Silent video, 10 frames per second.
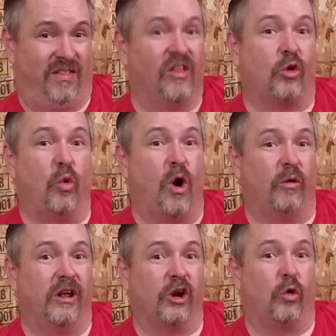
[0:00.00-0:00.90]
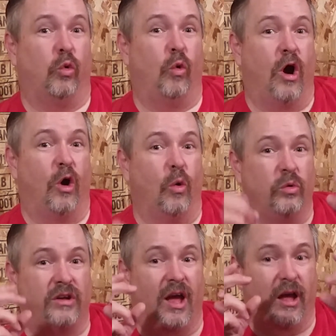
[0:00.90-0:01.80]
The
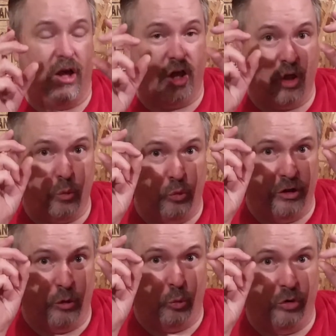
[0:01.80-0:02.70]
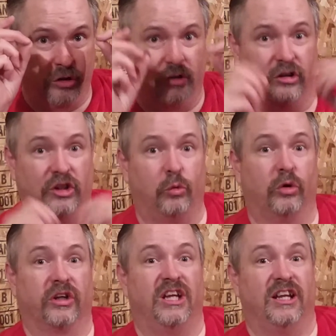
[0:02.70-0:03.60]
quote-unquote real world
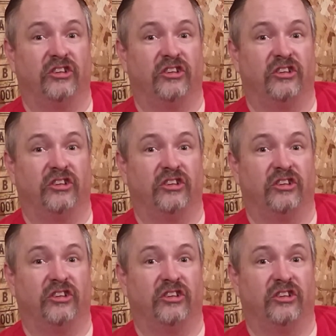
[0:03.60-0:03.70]
working